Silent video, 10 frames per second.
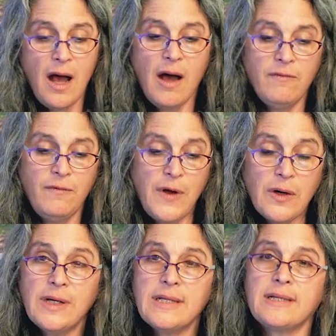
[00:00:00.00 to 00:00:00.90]
of
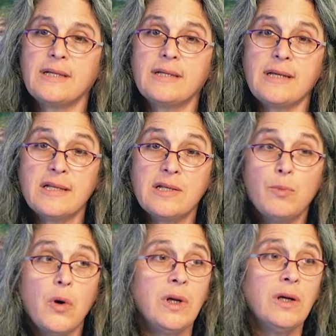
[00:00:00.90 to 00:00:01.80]
various
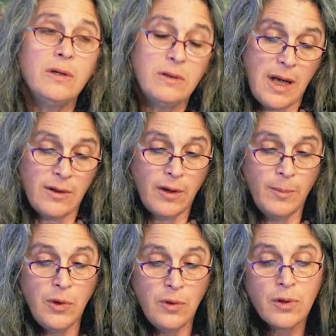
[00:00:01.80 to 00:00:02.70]
testimonial and
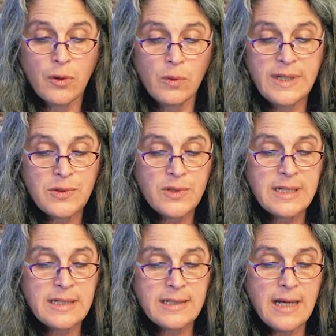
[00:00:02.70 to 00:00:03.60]
hermeneutical
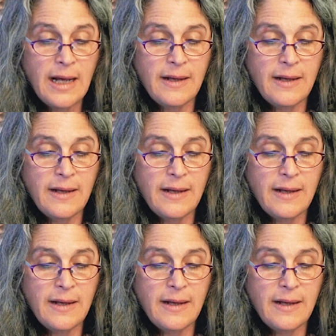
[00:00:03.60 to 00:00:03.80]
resources